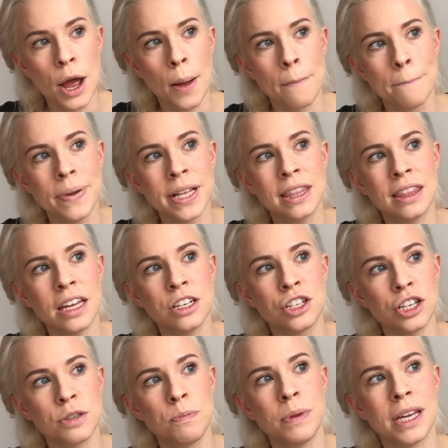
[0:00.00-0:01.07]
but they
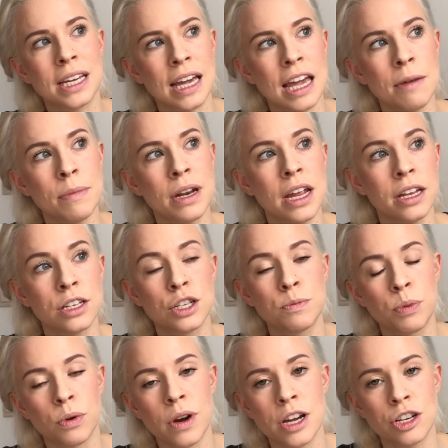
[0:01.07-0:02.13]
just became an
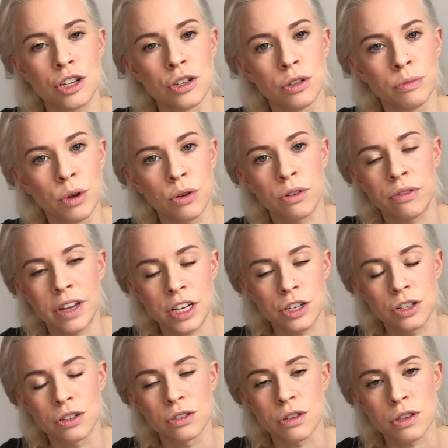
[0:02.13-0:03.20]
inspirational,
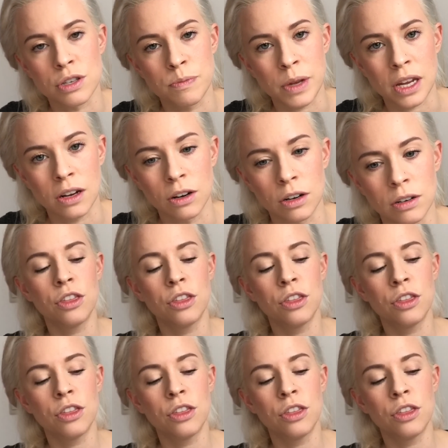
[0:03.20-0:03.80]
motivational speaker.